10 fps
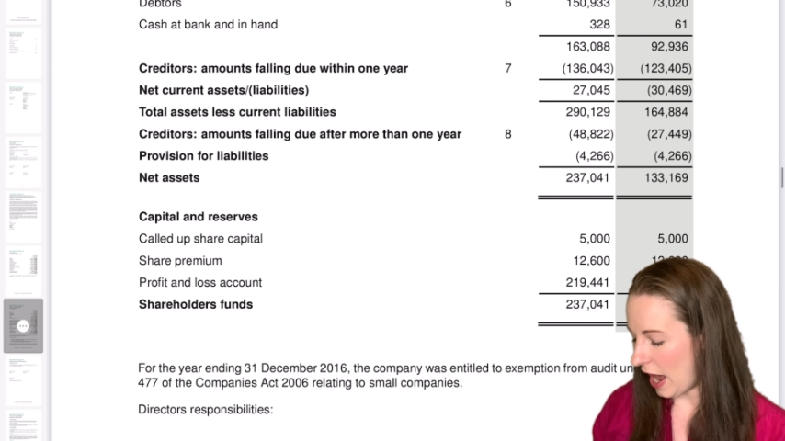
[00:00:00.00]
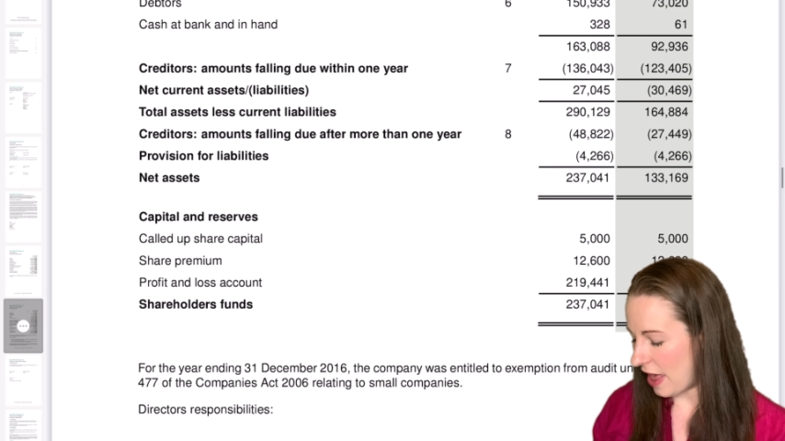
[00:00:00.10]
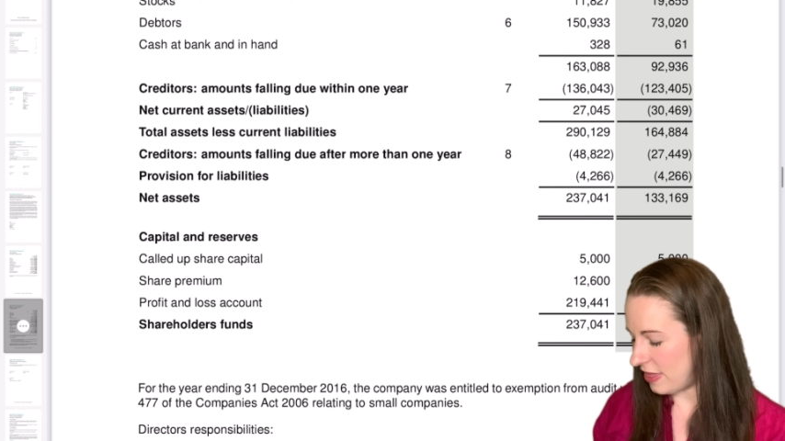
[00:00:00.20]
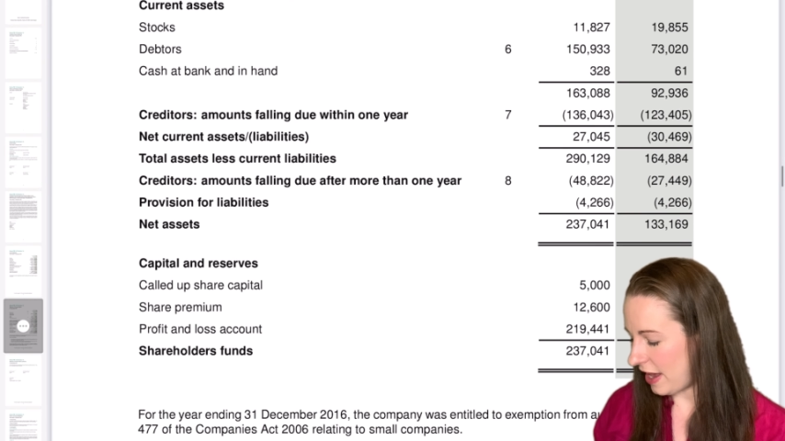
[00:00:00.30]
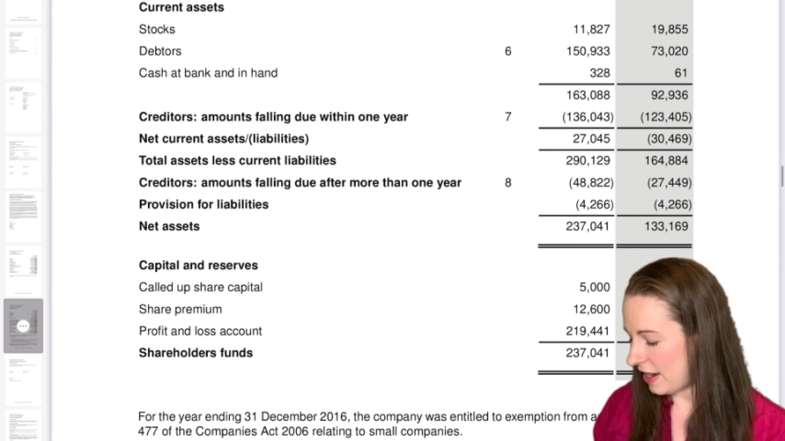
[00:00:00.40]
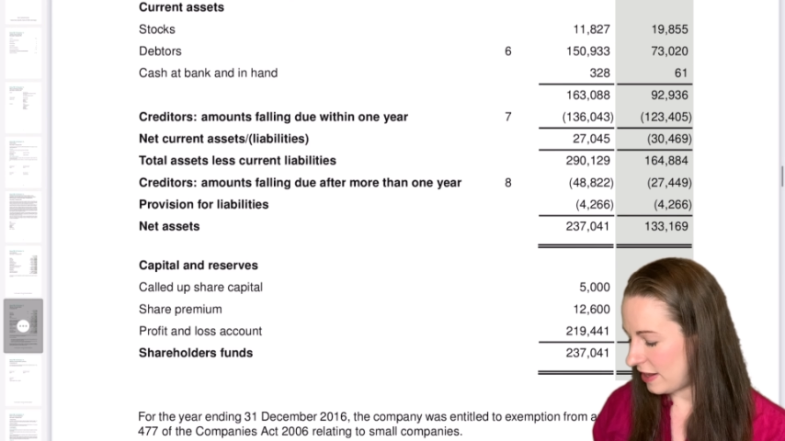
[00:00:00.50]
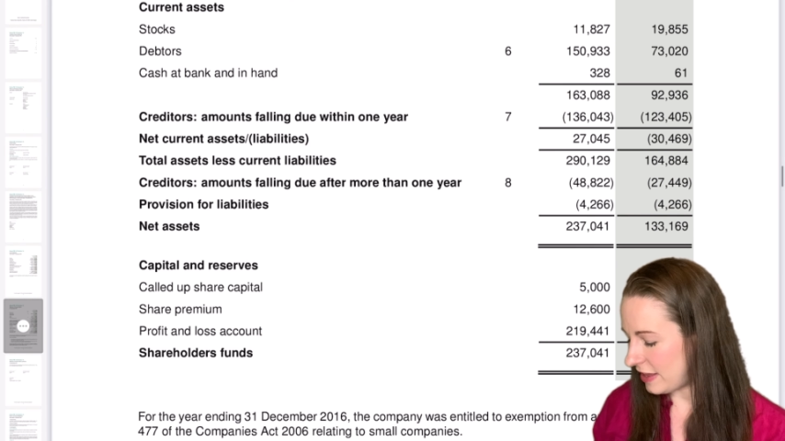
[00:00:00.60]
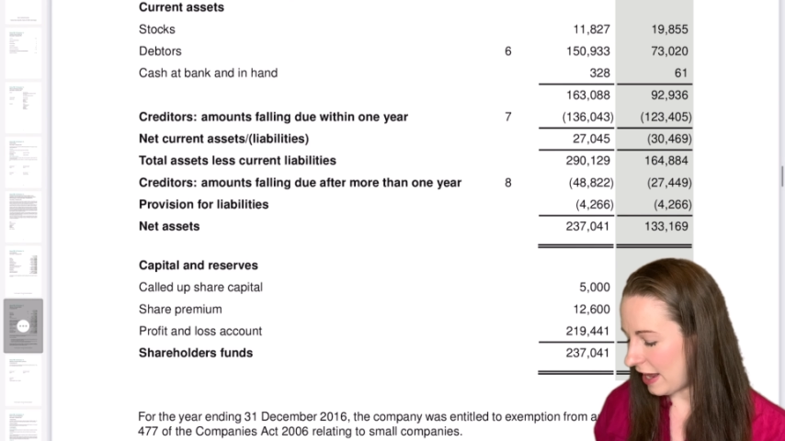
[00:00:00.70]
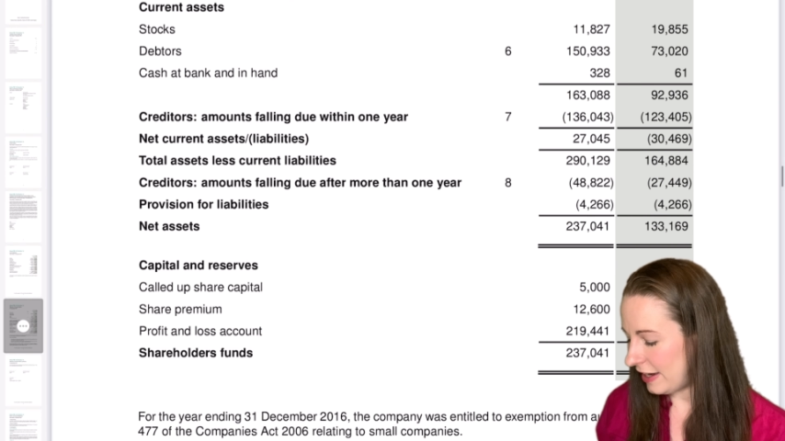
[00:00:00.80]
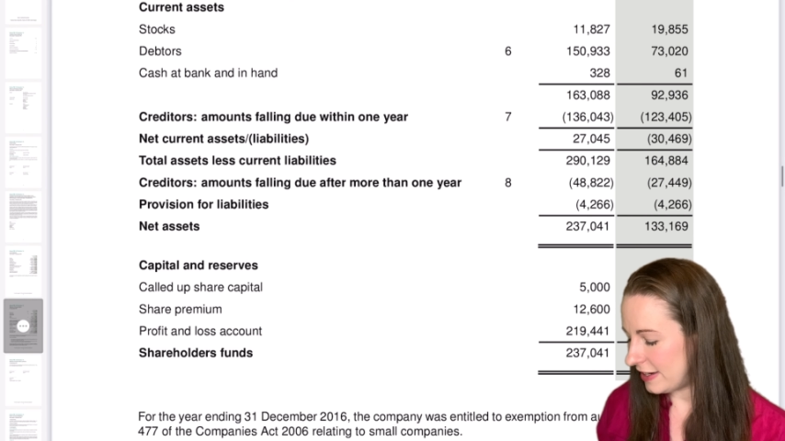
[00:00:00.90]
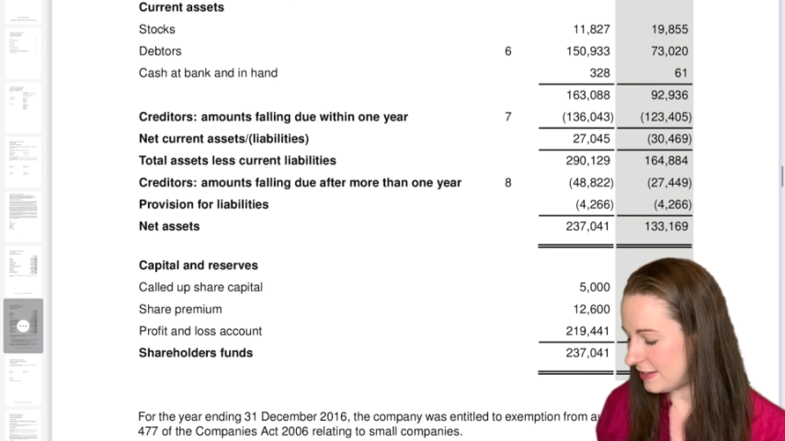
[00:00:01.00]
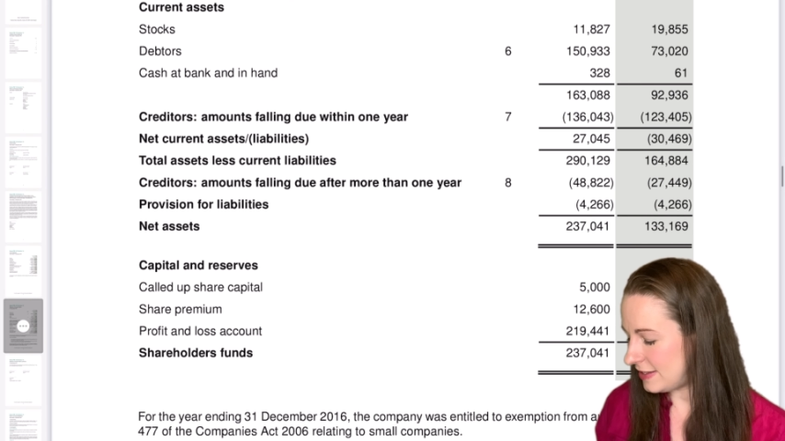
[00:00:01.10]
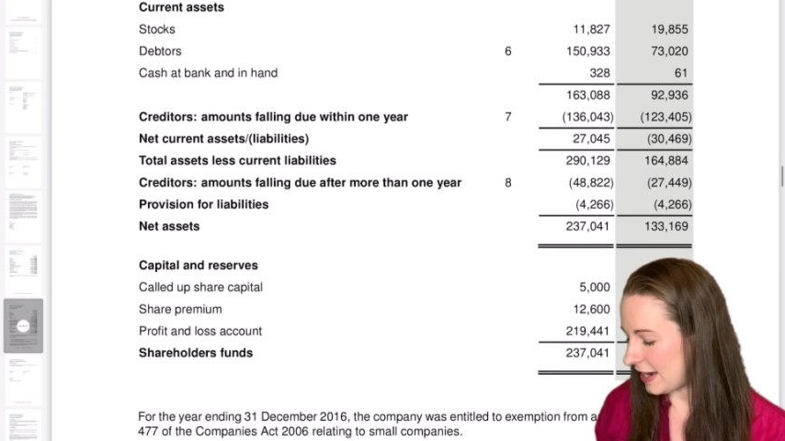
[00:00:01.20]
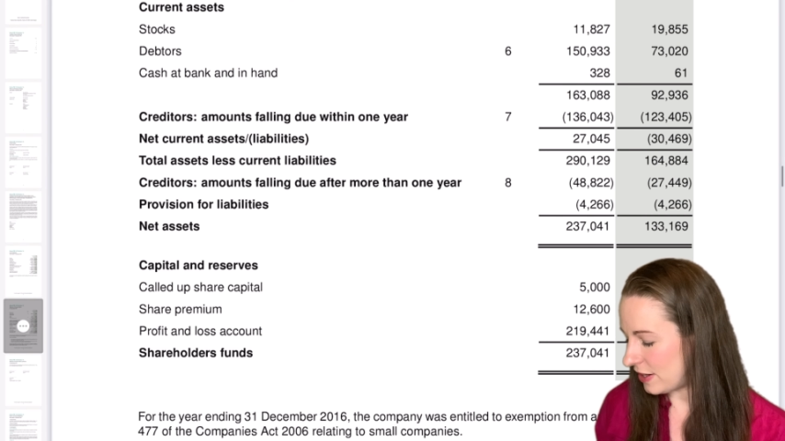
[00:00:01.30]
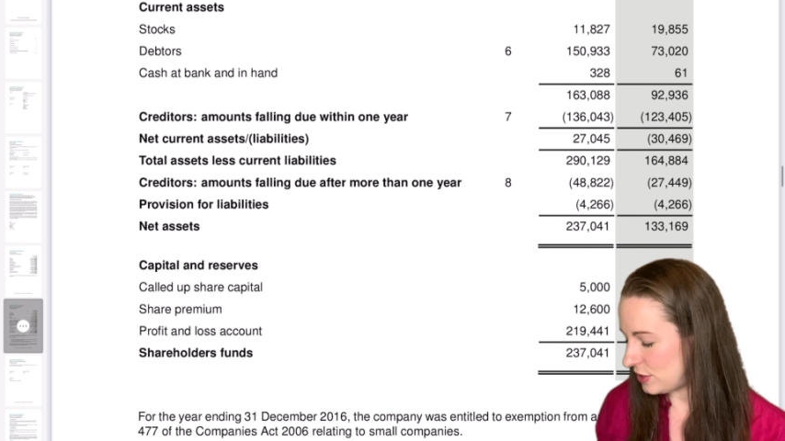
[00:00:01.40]
And then that leads us
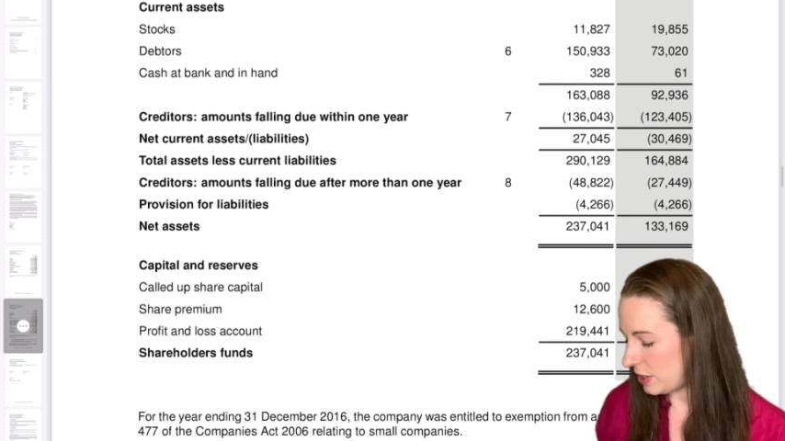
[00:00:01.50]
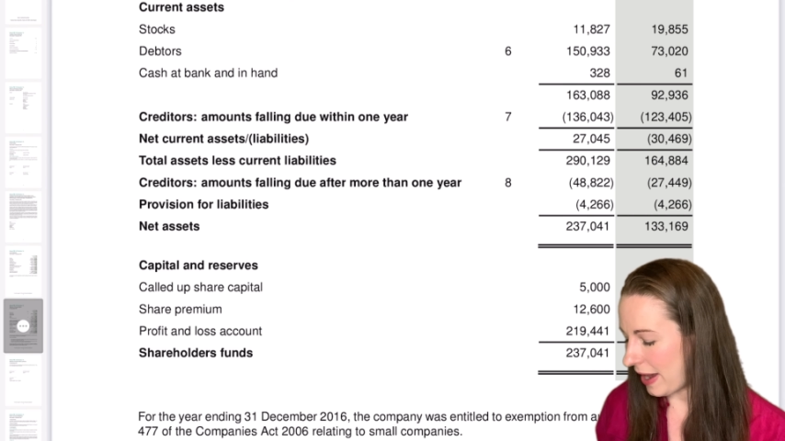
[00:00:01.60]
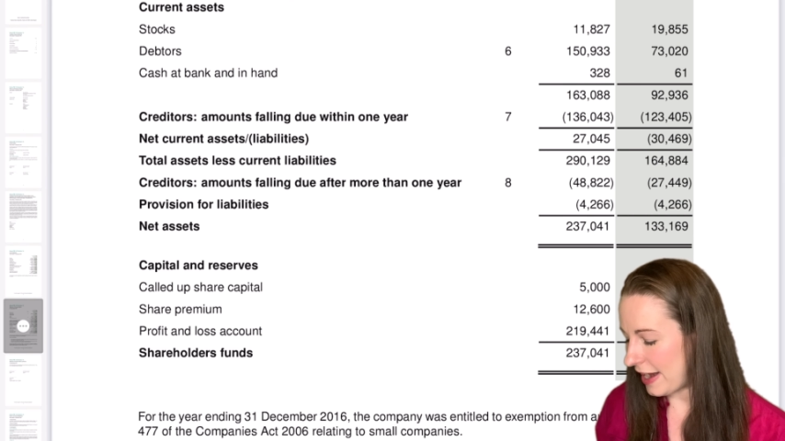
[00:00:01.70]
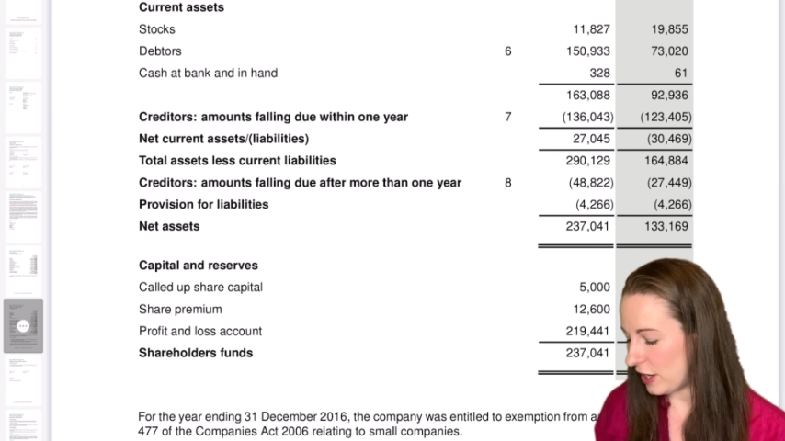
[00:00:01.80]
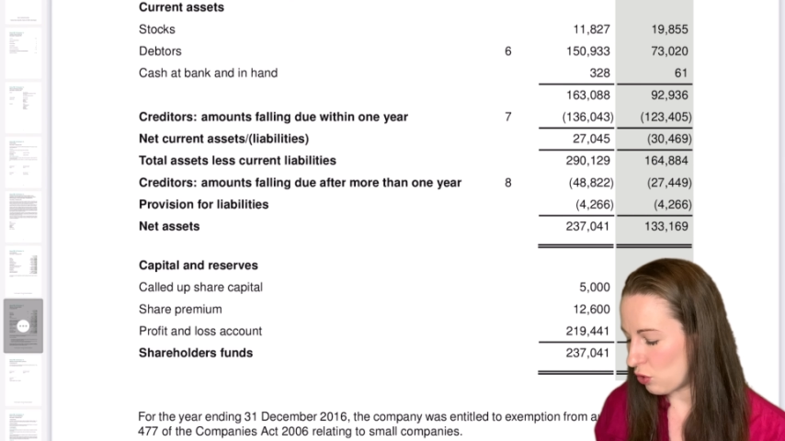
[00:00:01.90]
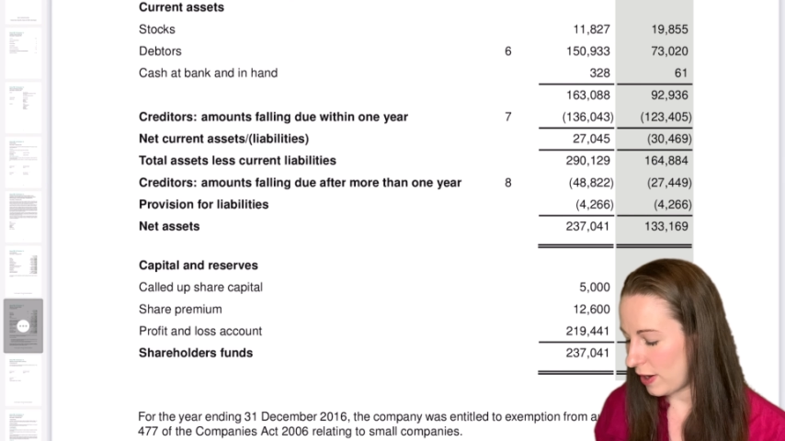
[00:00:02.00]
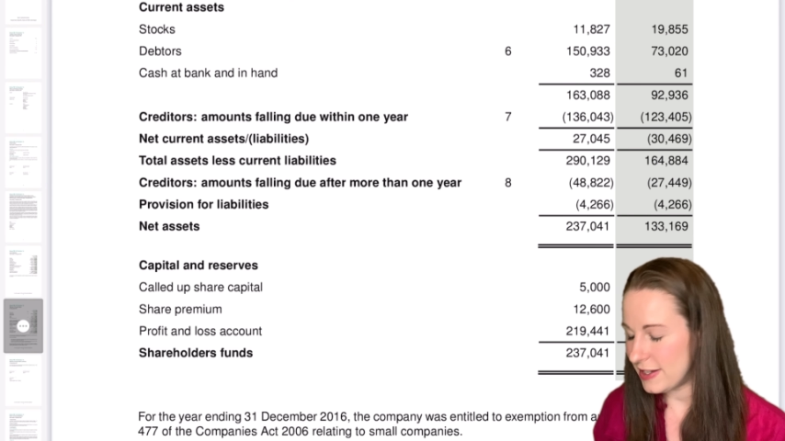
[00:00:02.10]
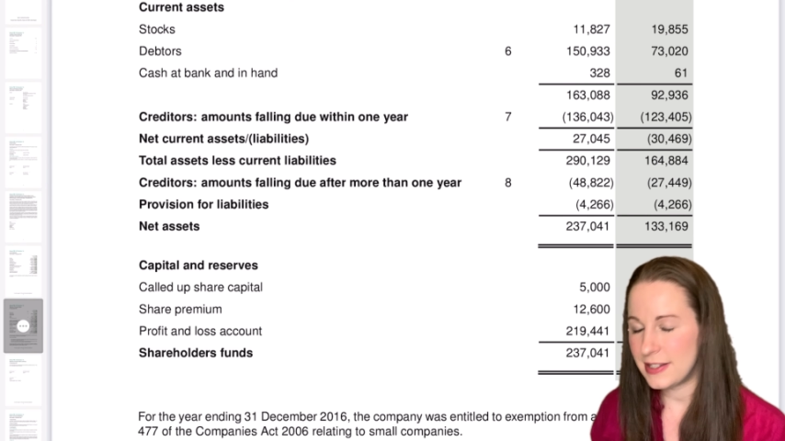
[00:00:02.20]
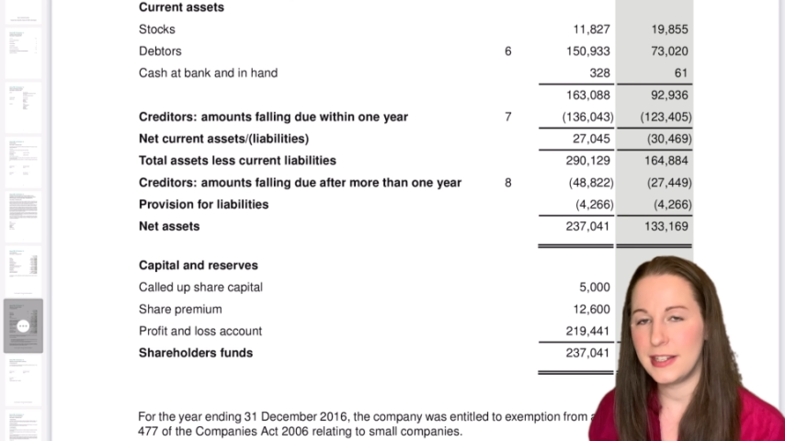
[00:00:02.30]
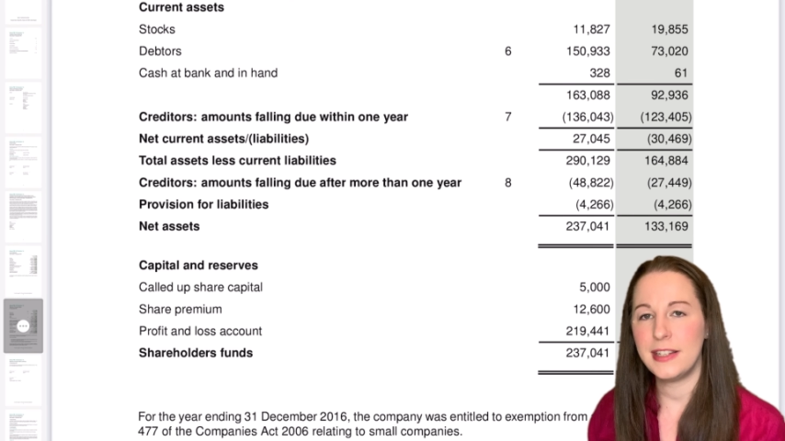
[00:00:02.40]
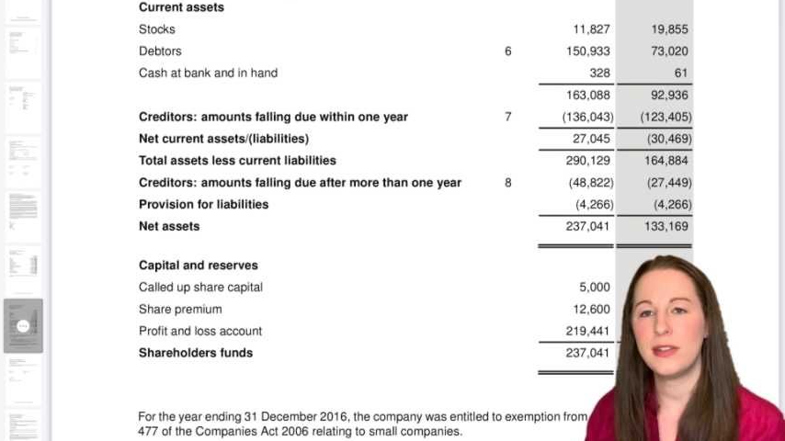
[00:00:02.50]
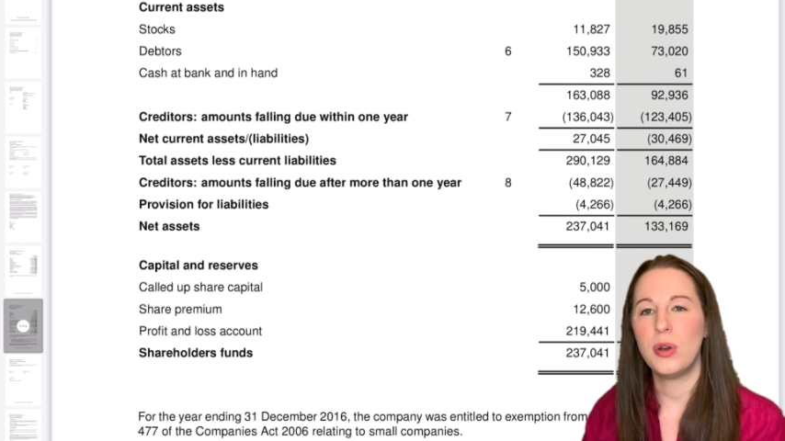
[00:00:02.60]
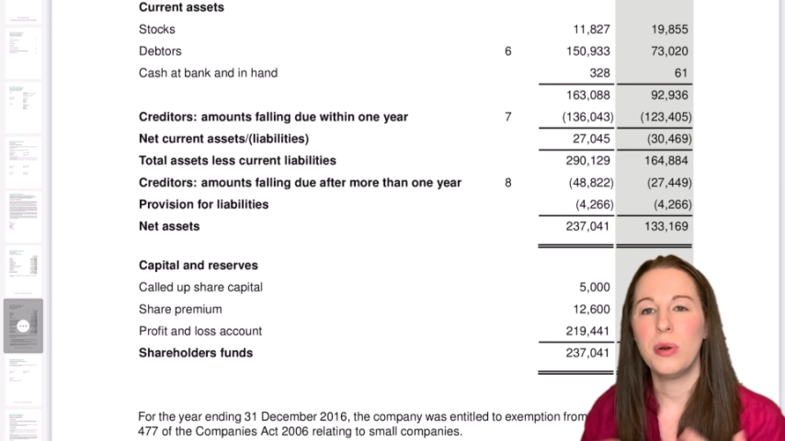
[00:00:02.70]
down to any creditors,